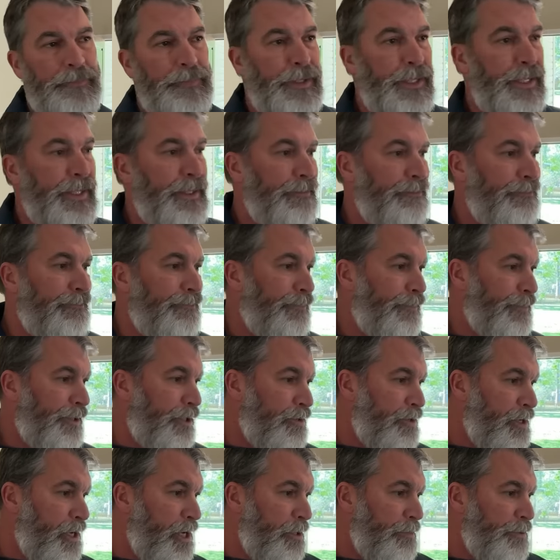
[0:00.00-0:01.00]
then
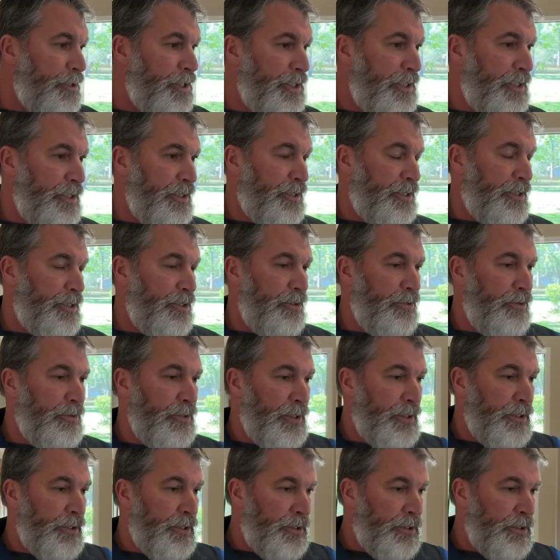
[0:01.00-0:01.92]
their option is to